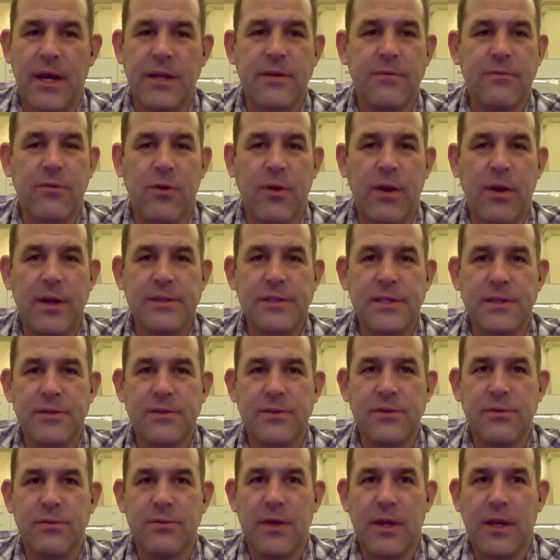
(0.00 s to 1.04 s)
kind of crazy
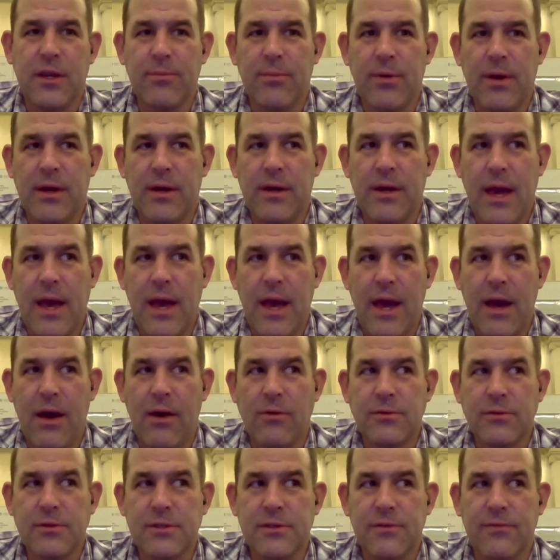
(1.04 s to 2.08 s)
to think about
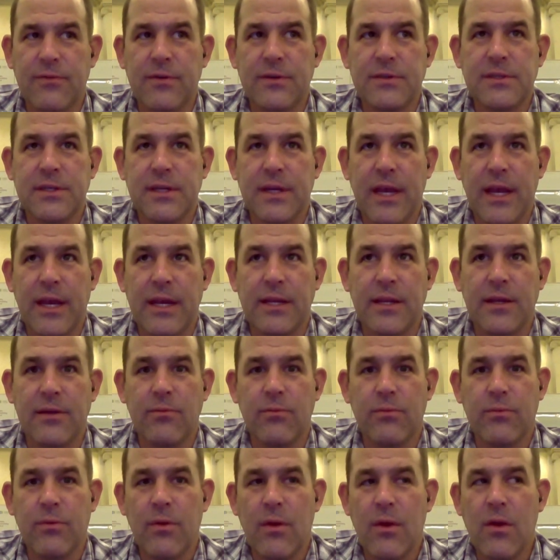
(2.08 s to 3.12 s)
how
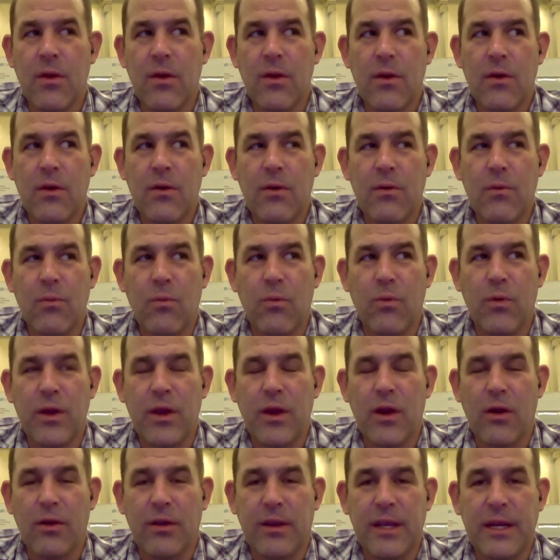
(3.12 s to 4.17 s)
sophisticated
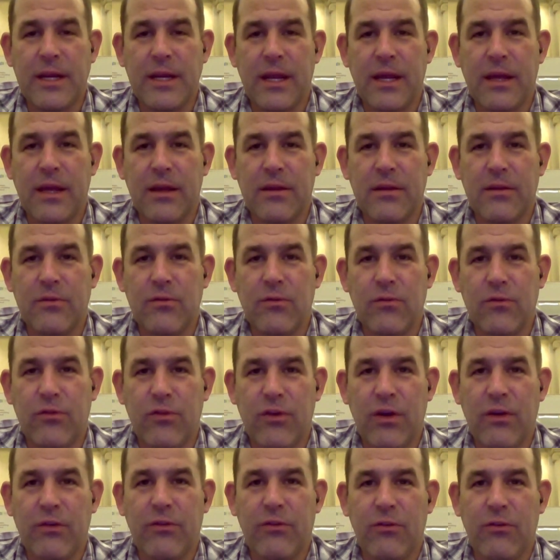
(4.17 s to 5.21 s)
we are getting
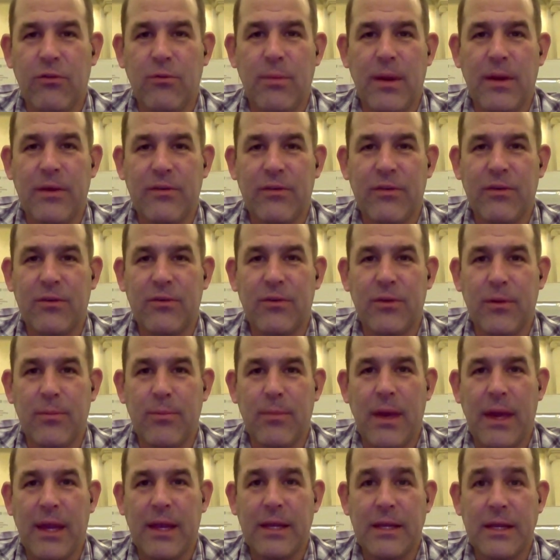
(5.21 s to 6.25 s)
just to basically
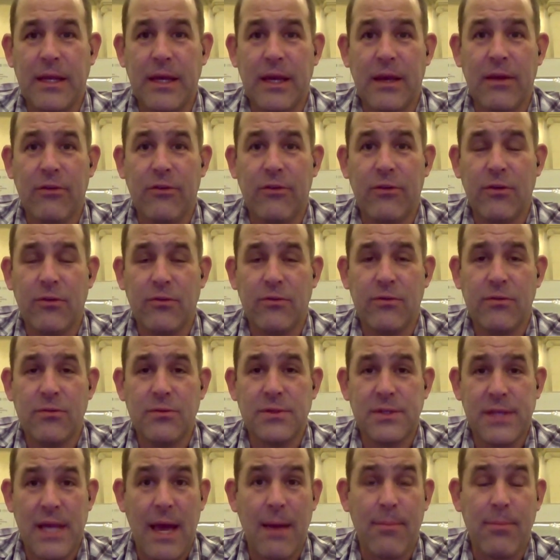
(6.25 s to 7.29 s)
make it easier to
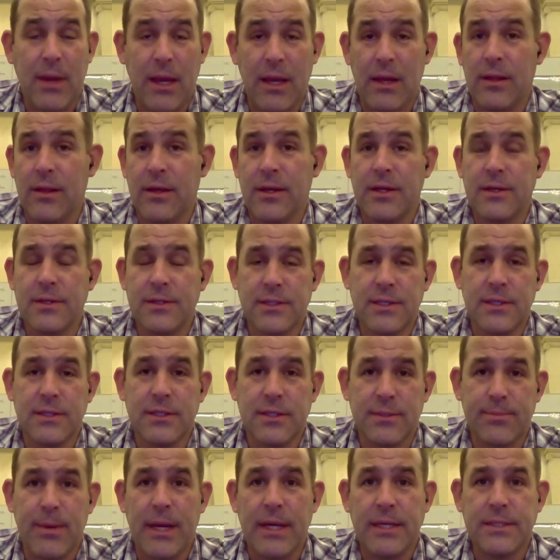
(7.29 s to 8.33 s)
zap aliens in
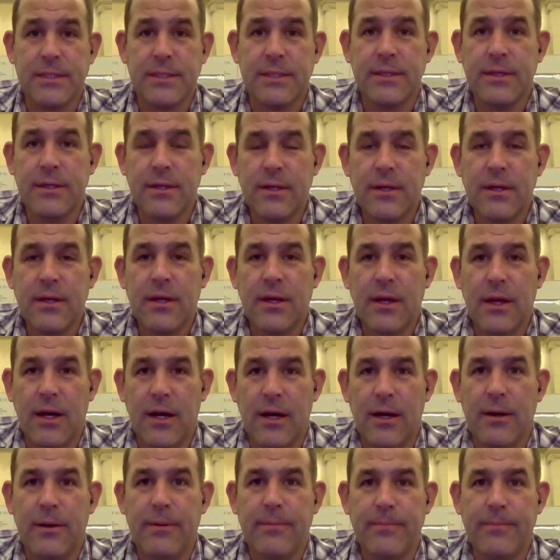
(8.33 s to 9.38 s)
space.
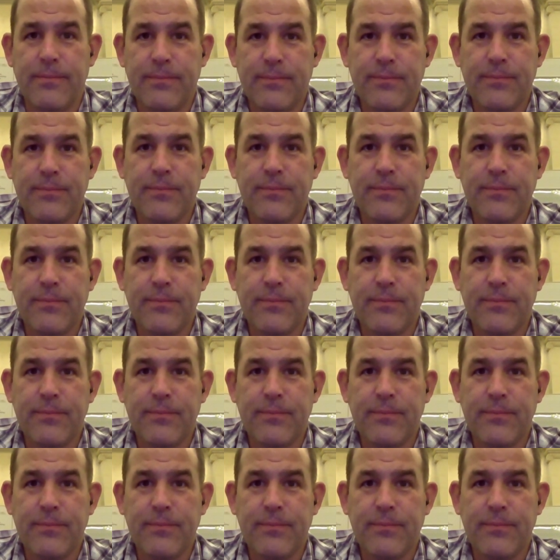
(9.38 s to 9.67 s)
Um,